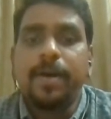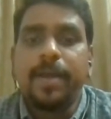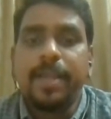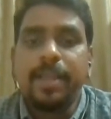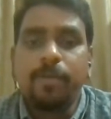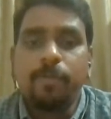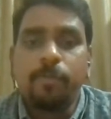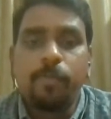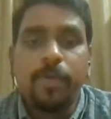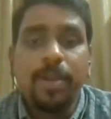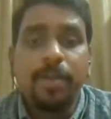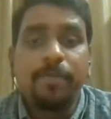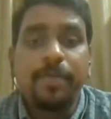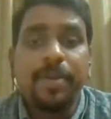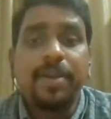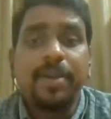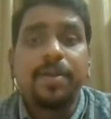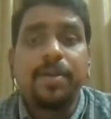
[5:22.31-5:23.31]
in
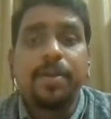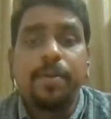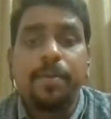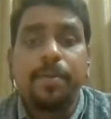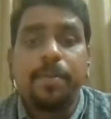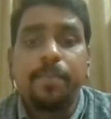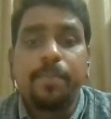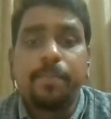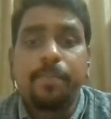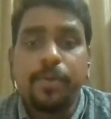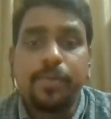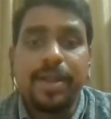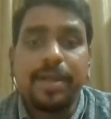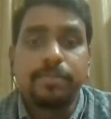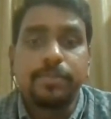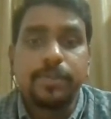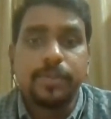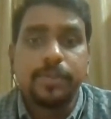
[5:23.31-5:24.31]
welfare
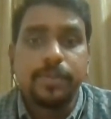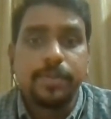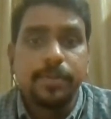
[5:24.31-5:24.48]
programs.